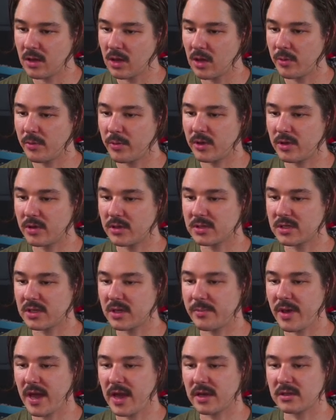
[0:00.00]
But you could say
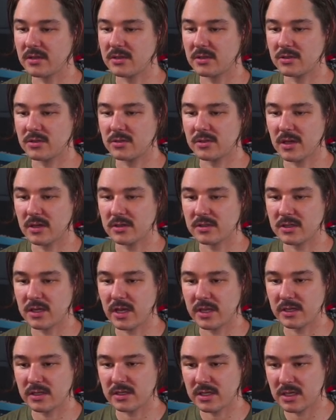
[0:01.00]
back to
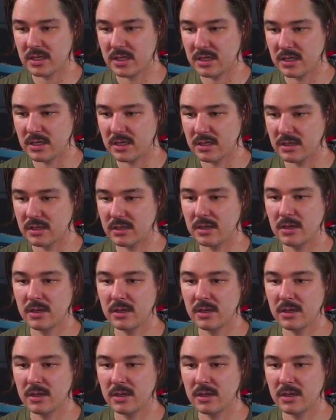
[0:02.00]
2019,